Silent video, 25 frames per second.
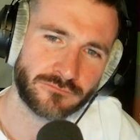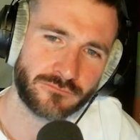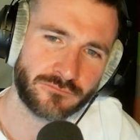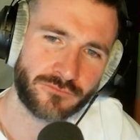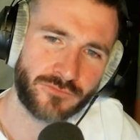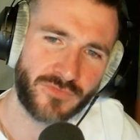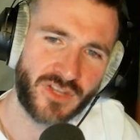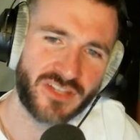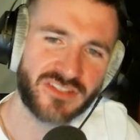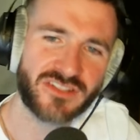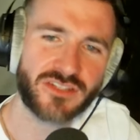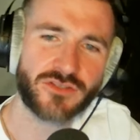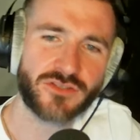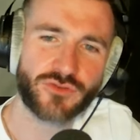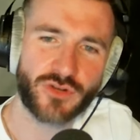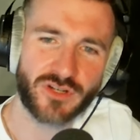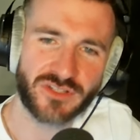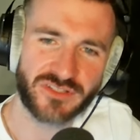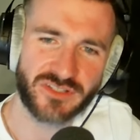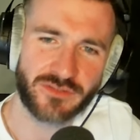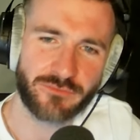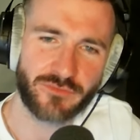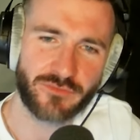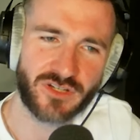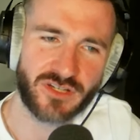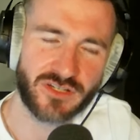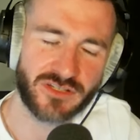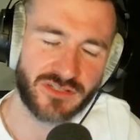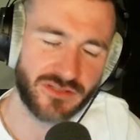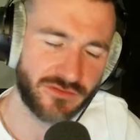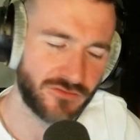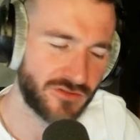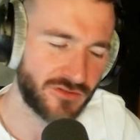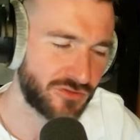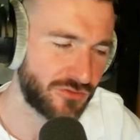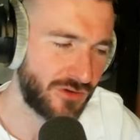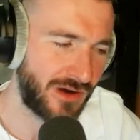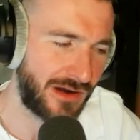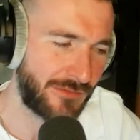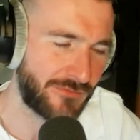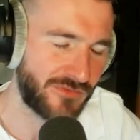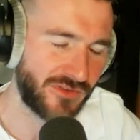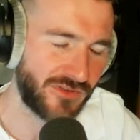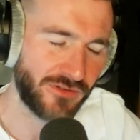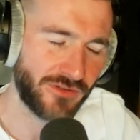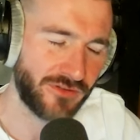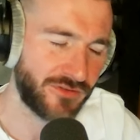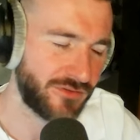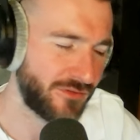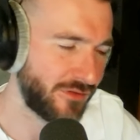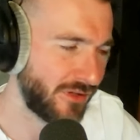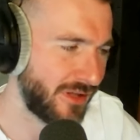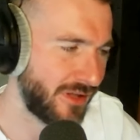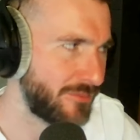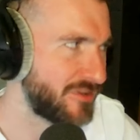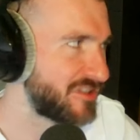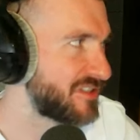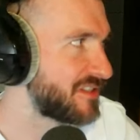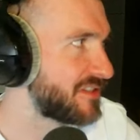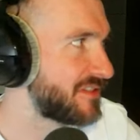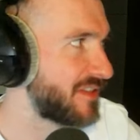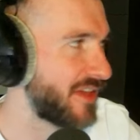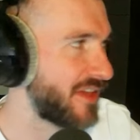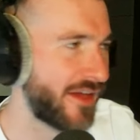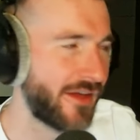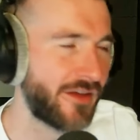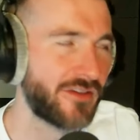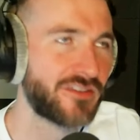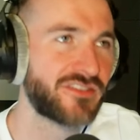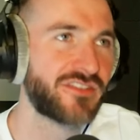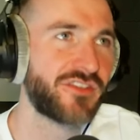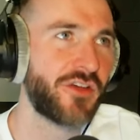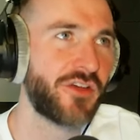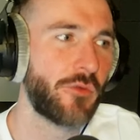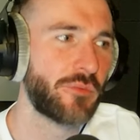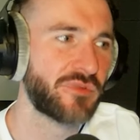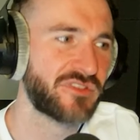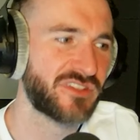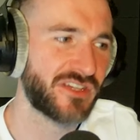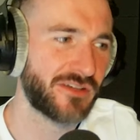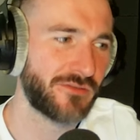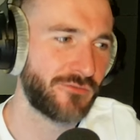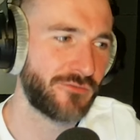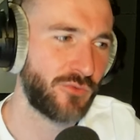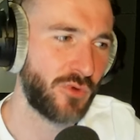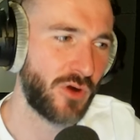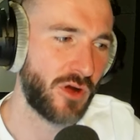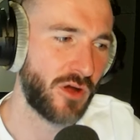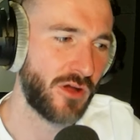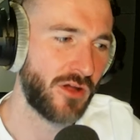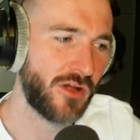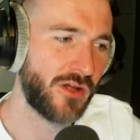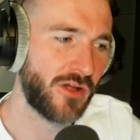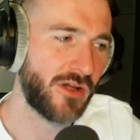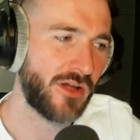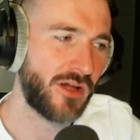that's interesting because you described limiters there as the opposite of what